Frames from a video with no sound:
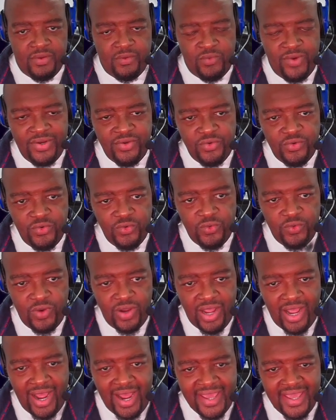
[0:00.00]
When you
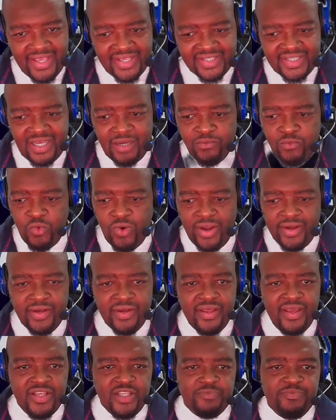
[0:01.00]
hire someone,
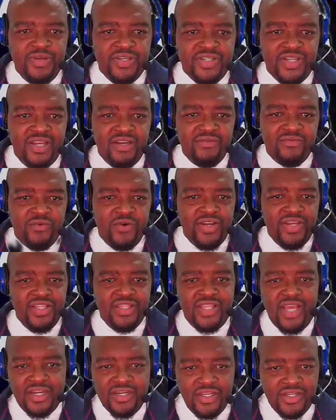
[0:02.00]
especially for
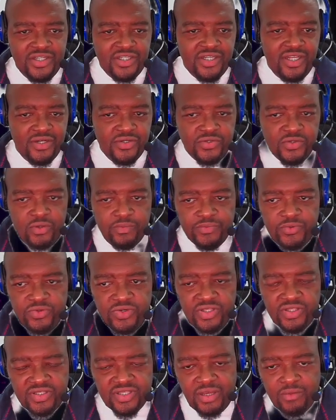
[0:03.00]
international job, you
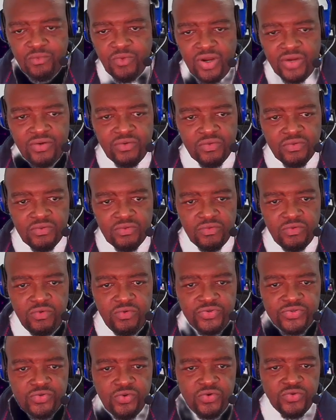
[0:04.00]
need someone
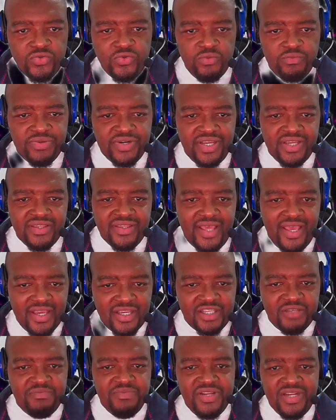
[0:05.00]
who's going to bring the
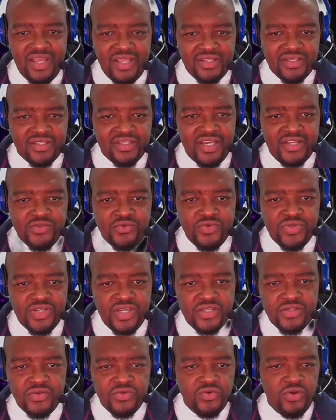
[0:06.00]
experience that you
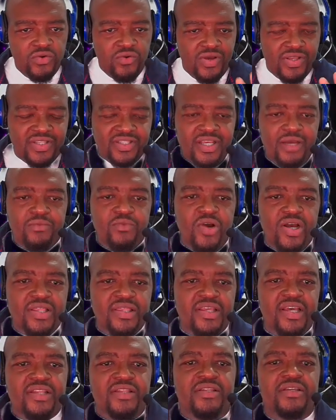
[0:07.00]
need. You don't want
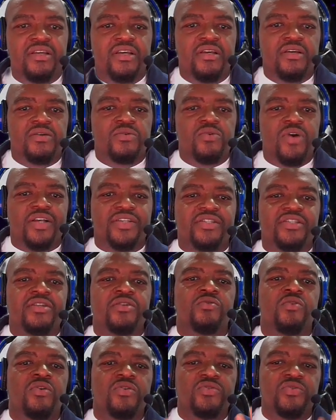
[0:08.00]
someone that you are
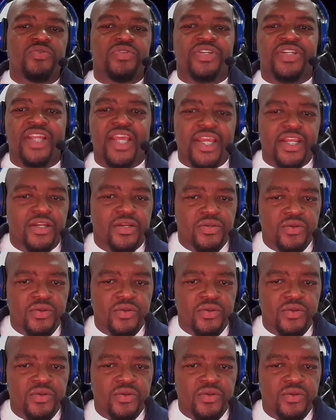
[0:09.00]
still going to train.